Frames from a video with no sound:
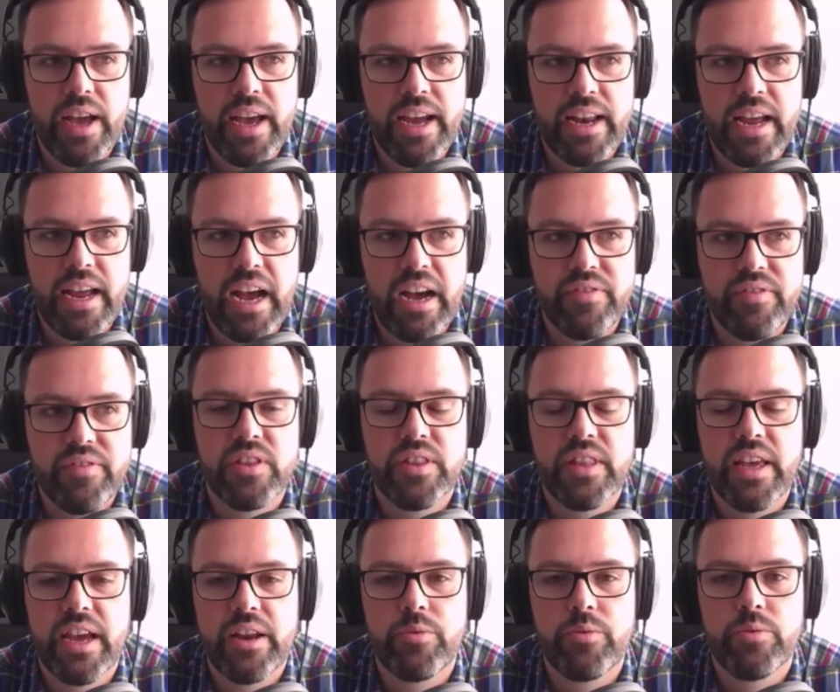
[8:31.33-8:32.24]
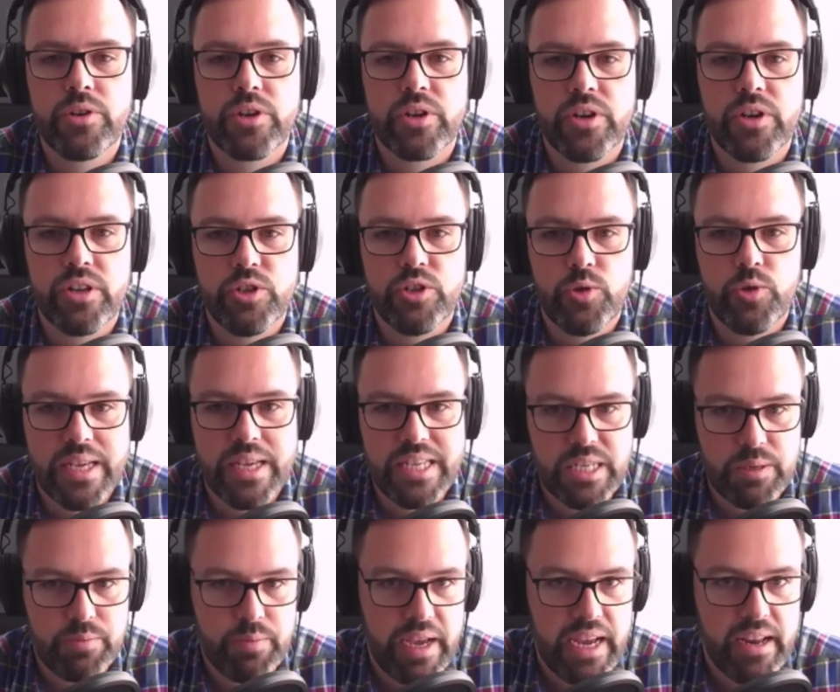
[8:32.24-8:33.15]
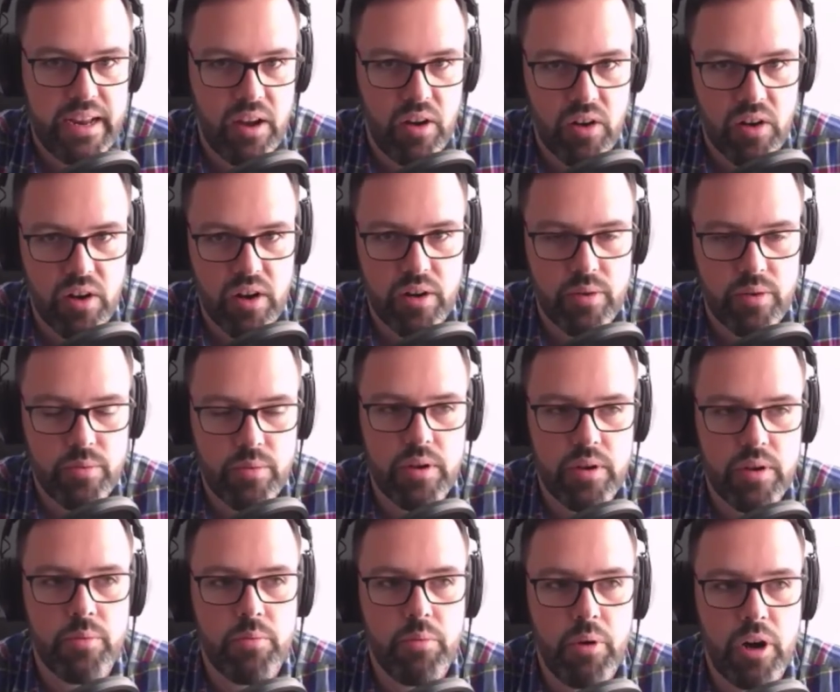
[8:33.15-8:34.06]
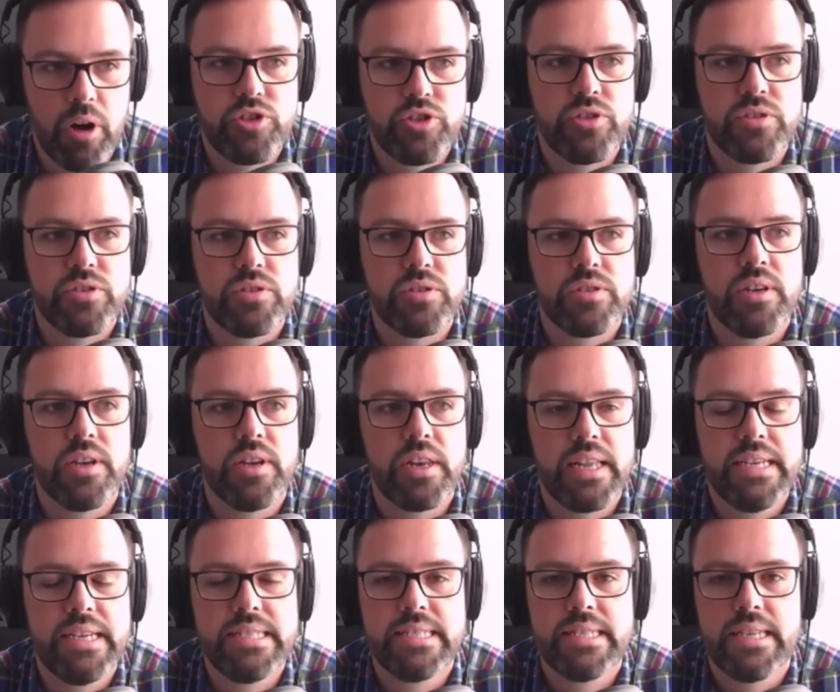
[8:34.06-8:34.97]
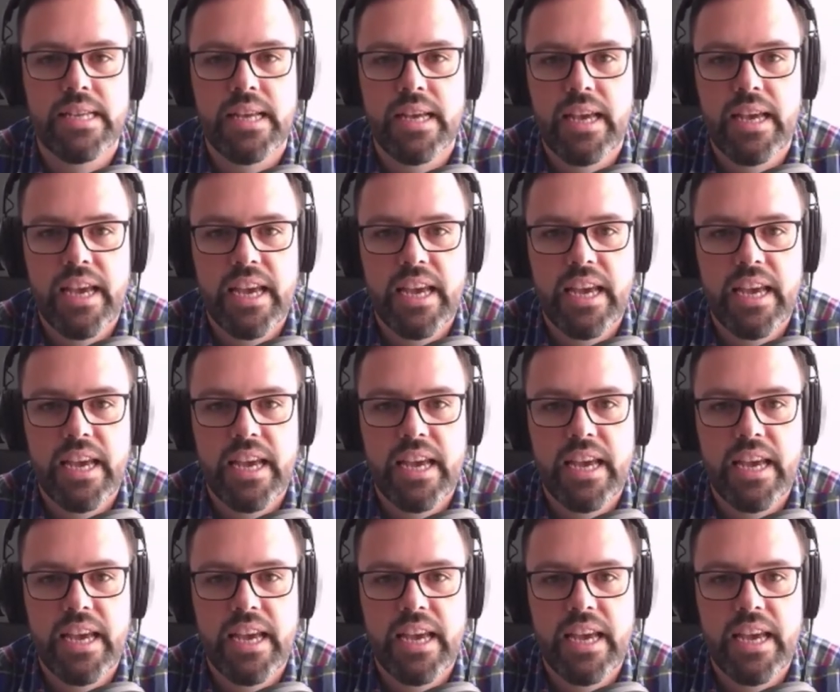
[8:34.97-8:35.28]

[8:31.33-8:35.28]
And after that, we're going to expand our modules list,